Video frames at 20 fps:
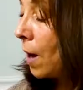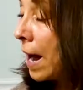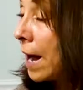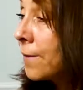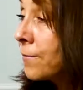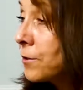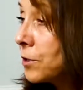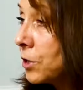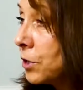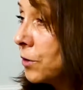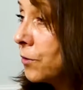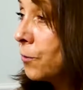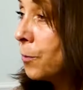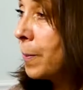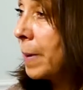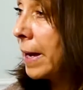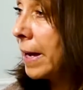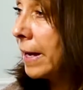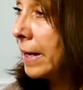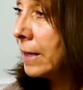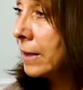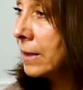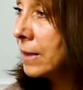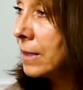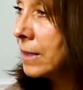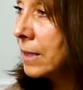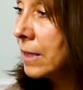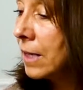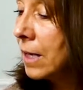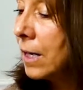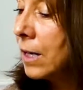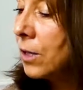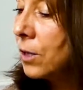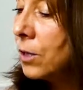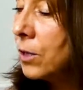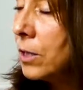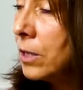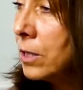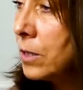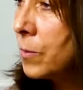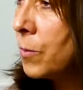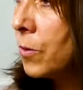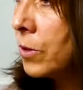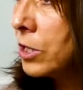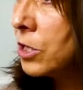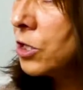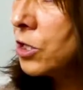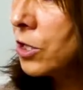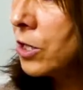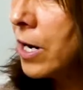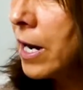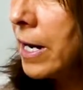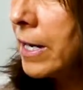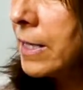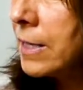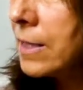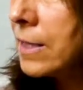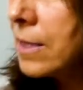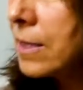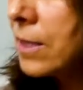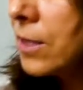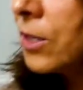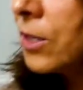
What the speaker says: After you've bathed, you need to moisturize